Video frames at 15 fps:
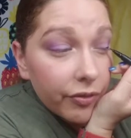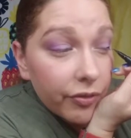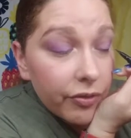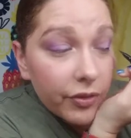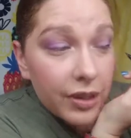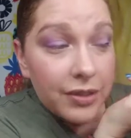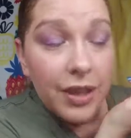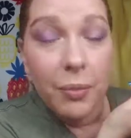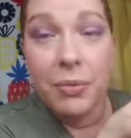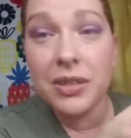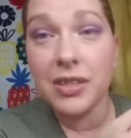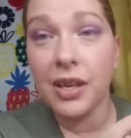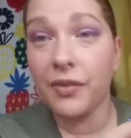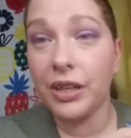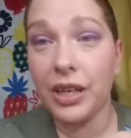This happens
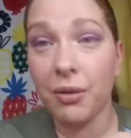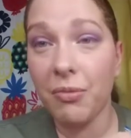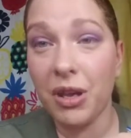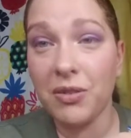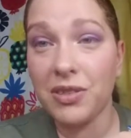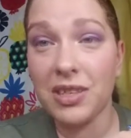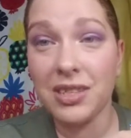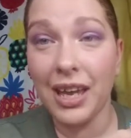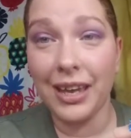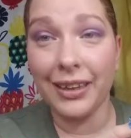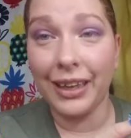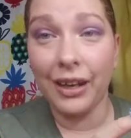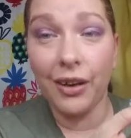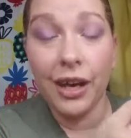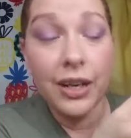every time I use this
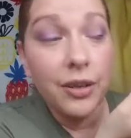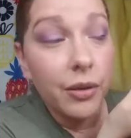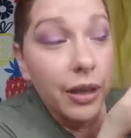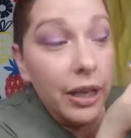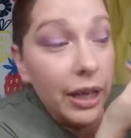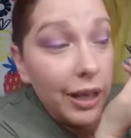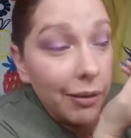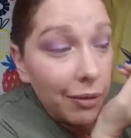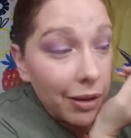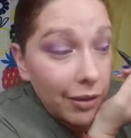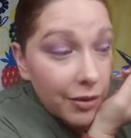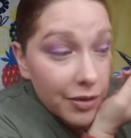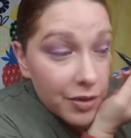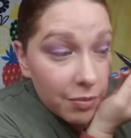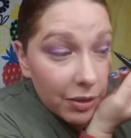eyeliner. I don't get anywhere
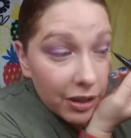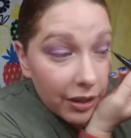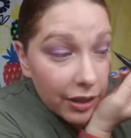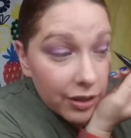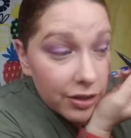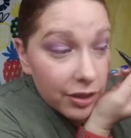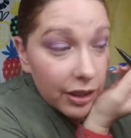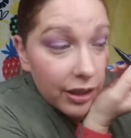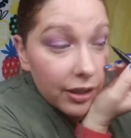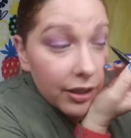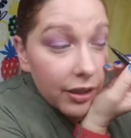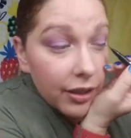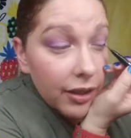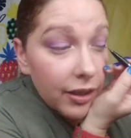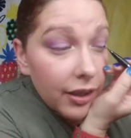close to my lash line.
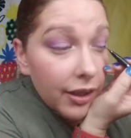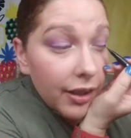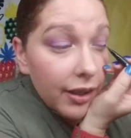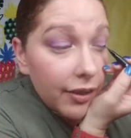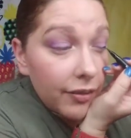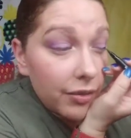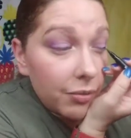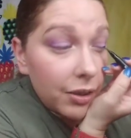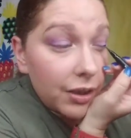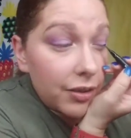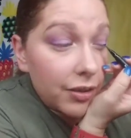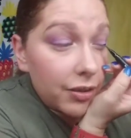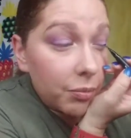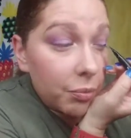I have to make this